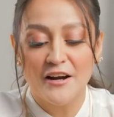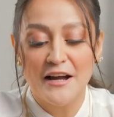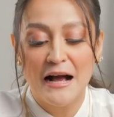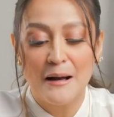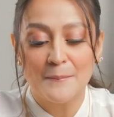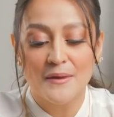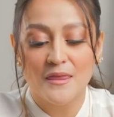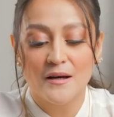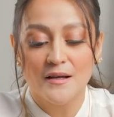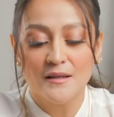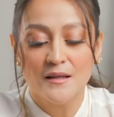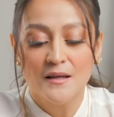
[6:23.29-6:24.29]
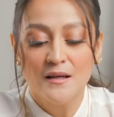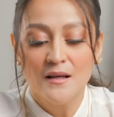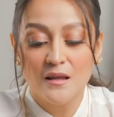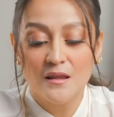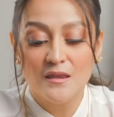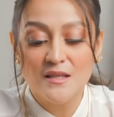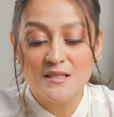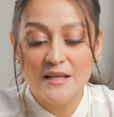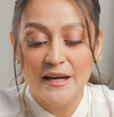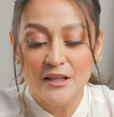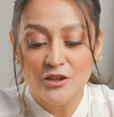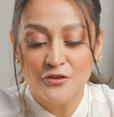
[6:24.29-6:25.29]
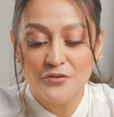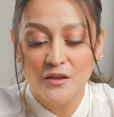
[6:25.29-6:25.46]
very happy that this kind of